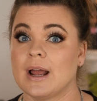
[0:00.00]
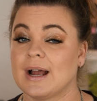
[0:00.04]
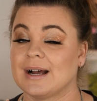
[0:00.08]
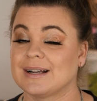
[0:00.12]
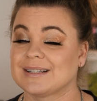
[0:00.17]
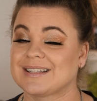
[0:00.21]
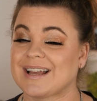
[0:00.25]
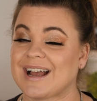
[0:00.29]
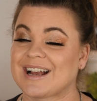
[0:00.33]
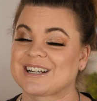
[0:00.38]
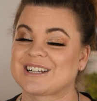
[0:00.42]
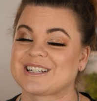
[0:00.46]

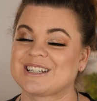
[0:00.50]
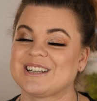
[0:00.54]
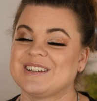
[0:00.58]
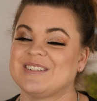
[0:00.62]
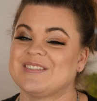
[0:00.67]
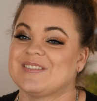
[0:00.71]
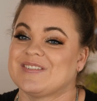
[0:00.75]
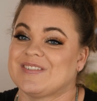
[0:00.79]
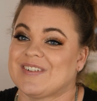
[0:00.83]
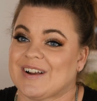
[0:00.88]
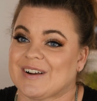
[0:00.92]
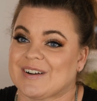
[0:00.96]
It's actually
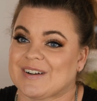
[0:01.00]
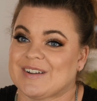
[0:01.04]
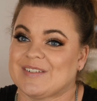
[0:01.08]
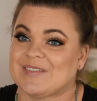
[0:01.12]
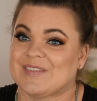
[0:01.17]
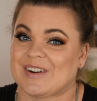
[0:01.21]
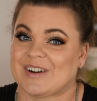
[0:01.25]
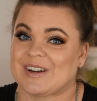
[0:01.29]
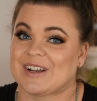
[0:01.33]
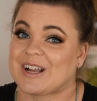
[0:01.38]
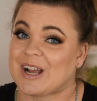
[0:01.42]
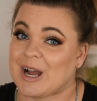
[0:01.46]
very,
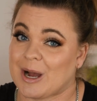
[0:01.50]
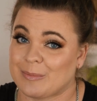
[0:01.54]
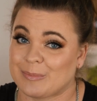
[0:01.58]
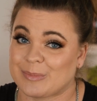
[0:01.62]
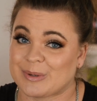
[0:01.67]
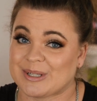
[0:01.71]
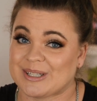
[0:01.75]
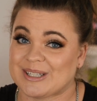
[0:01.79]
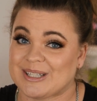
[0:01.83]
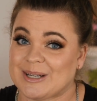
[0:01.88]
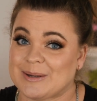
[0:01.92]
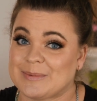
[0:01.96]
very
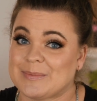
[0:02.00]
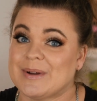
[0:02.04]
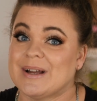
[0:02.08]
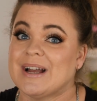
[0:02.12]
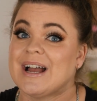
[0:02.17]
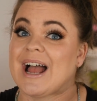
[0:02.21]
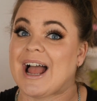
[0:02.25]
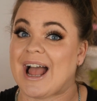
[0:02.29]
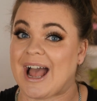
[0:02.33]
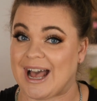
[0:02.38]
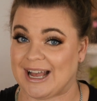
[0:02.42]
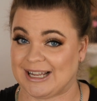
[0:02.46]
cumbersome
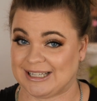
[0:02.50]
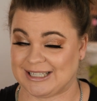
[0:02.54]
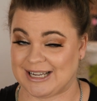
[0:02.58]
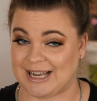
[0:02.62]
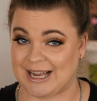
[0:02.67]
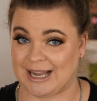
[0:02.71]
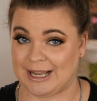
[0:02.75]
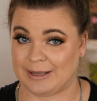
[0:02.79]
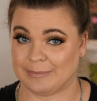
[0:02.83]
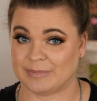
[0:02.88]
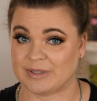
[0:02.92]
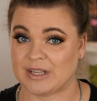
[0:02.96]
at
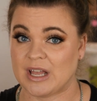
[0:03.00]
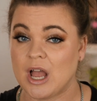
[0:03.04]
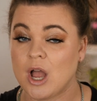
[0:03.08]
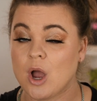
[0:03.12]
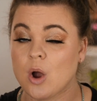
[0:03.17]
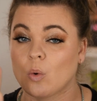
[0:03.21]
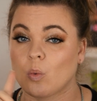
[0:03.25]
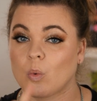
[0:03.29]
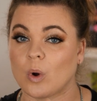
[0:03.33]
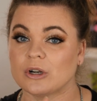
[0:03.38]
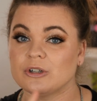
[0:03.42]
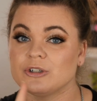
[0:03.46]
times.
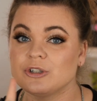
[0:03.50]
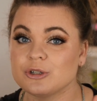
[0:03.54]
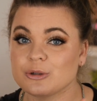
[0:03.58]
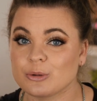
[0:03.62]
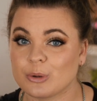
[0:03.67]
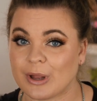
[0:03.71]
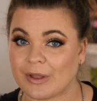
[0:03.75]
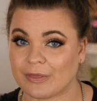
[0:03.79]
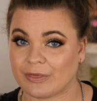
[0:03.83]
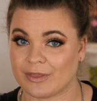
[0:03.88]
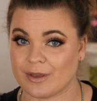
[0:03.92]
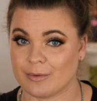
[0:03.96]
Once you
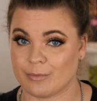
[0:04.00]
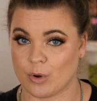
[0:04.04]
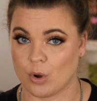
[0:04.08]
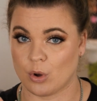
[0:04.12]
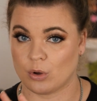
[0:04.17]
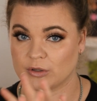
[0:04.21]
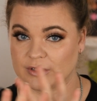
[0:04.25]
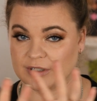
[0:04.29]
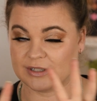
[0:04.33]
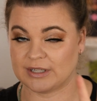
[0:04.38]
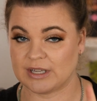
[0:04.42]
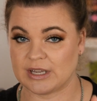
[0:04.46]
get them
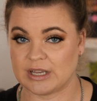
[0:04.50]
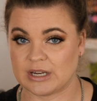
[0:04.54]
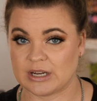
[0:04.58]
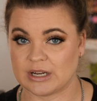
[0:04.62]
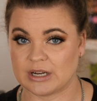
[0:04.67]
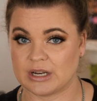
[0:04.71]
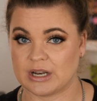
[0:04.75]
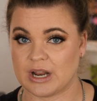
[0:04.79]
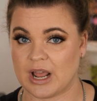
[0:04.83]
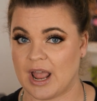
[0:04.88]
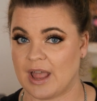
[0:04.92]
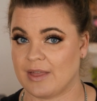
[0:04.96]
all
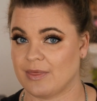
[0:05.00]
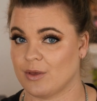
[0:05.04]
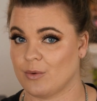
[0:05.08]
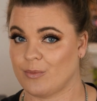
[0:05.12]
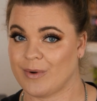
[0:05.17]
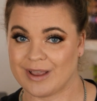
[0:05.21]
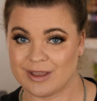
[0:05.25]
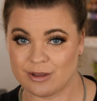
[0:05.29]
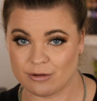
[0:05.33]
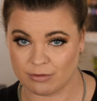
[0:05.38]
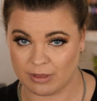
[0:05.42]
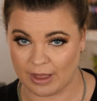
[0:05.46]
seated and the
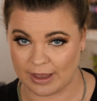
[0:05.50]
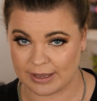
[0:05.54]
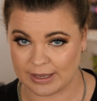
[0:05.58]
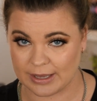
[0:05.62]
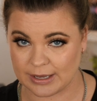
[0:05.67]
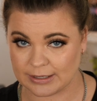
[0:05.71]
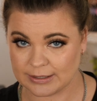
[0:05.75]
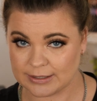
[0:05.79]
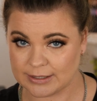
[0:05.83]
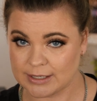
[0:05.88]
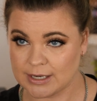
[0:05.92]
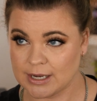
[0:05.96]
way you like
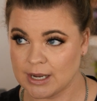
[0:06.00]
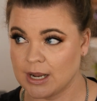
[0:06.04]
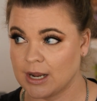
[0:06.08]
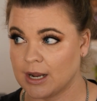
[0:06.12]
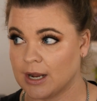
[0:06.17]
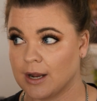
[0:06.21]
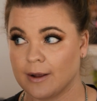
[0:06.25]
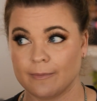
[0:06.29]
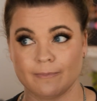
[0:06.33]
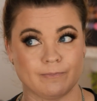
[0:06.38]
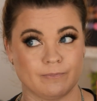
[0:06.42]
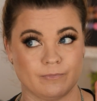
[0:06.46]
it,
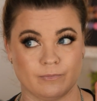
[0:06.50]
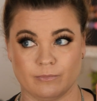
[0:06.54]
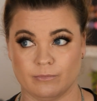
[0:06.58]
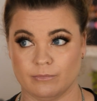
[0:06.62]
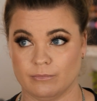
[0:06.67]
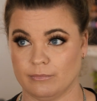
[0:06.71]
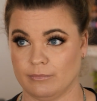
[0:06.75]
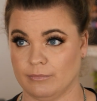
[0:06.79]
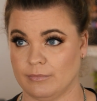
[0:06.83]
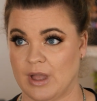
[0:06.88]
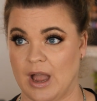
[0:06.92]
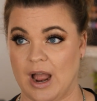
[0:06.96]

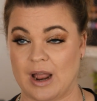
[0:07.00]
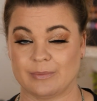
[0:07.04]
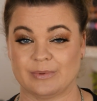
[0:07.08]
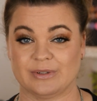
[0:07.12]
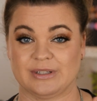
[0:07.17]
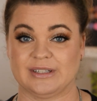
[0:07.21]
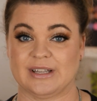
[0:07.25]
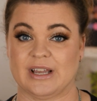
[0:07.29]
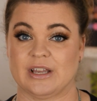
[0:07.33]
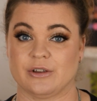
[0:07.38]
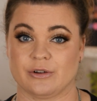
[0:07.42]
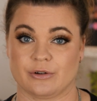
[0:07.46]
I
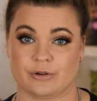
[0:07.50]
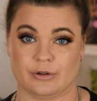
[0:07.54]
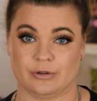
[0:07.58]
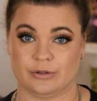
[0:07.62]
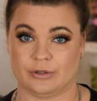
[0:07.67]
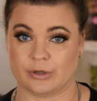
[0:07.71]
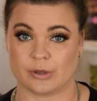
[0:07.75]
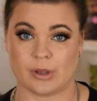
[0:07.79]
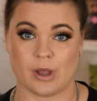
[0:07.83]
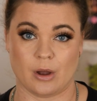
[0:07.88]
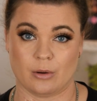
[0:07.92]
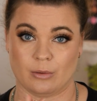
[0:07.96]
would say you're good
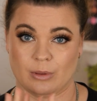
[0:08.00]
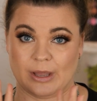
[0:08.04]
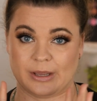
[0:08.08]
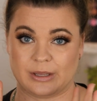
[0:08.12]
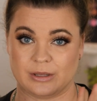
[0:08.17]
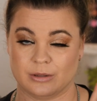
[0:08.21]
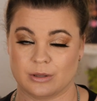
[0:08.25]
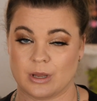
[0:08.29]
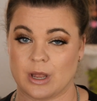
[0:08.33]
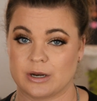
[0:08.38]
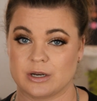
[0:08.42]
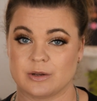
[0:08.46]
to go. Like
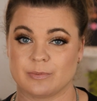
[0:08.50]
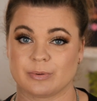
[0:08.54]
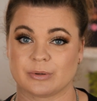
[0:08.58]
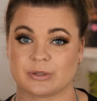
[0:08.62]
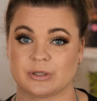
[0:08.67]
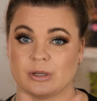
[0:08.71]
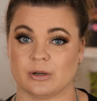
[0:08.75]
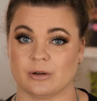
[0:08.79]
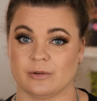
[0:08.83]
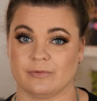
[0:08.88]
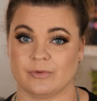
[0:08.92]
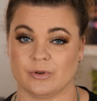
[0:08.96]
ninety
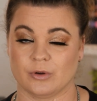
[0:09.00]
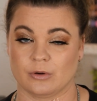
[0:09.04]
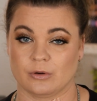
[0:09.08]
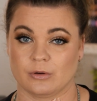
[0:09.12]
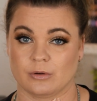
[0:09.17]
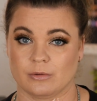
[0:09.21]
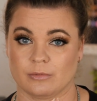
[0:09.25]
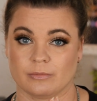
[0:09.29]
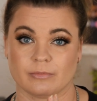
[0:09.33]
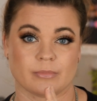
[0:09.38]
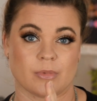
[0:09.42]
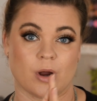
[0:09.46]
percent of
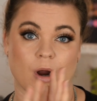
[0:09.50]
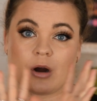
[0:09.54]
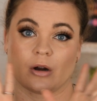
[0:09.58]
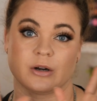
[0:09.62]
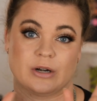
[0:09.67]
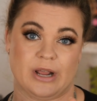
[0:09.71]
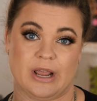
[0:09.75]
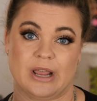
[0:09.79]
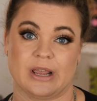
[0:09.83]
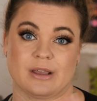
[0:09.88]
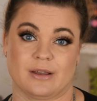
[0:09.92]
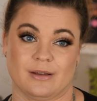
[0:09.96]
your
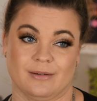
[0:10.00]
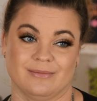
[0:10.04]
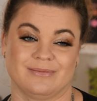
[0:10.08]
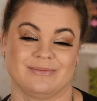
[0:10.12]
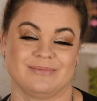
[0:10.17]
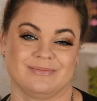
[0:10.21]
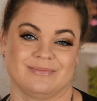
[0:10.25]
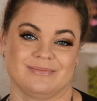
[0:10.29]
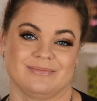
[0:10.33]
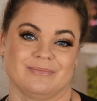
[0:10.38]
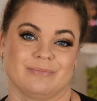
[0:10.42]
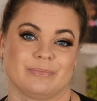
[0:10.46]
heartache,
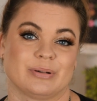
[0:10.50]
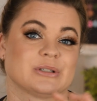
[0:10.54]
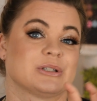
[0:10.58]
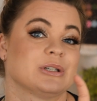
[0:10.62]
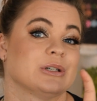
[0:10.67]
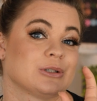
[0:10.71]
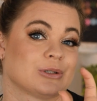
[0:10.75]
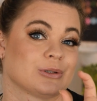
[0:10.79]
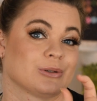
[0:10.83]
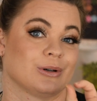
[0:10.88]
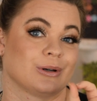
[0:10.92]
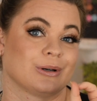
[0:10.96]

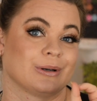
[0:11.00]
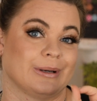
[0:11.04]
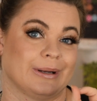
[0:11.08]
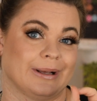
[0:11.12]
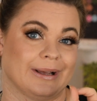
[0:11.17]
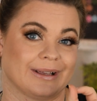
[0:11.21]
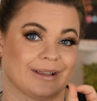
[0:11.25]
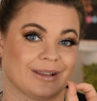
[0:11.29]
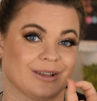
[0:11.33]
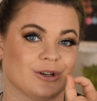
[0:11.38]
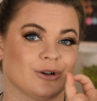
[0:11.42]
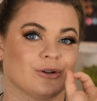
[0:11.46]
potential
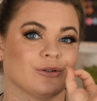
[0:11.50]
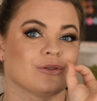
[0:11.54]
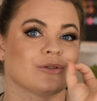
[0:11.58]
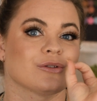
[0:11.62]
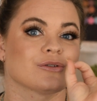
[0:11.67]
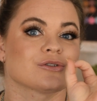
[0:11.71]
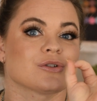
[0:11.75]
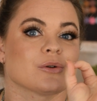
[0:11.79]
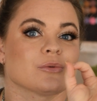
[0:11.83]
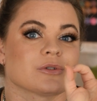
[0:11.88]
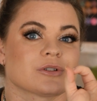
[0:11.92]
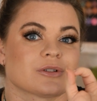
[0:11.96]
heartache, you know,
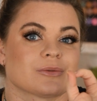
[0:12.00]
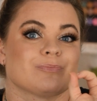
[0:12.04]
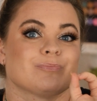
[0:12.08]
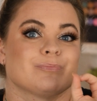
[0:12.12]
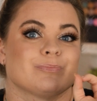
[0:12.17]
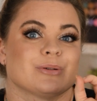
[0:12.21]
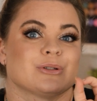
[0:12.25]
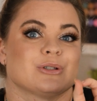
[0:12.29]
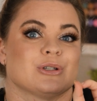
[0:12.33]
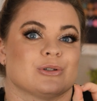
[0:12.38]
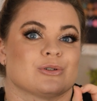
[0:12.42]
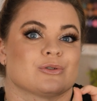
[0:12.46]
there's always
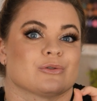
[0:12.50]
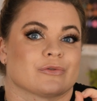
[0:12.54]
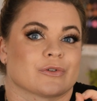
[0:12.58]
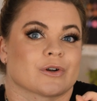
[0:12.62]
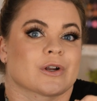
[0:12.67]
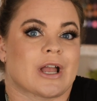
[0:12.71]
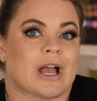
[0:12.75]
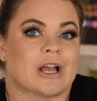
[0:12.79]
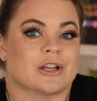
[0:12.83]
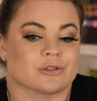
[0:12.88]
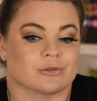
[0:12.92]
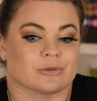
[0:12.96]
potential for
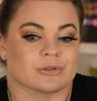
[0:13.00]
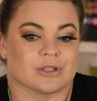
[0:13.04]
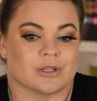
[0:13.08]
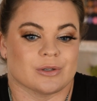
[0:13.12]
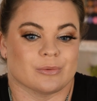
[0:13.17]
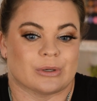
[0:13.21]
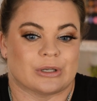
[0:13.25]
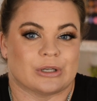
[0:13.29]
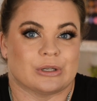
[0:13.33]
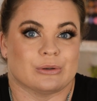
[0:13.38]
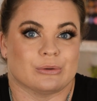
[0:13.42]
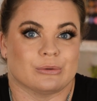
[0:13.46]
casualty
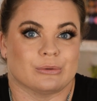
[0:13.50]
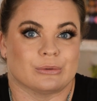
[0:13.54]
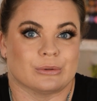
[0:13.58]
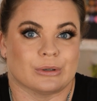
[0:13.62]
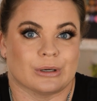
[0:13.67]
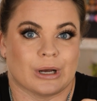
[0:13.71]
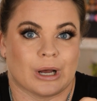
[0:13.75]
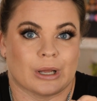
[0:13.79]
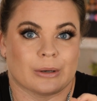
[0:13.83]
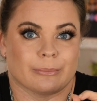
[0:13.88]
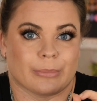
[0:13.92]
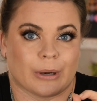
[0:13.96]
when you
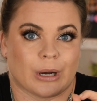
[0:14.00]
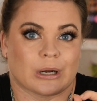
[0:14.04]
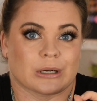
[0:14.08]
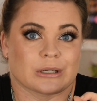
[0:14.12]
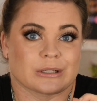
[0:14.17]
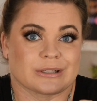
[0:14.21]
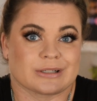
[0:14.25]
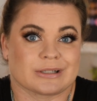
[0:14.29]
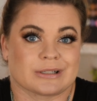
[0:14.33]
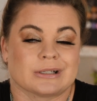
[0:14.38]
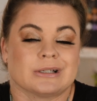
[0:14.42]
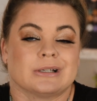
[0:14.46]

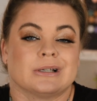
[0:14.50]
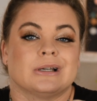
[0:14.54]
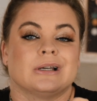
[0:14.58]
unbox.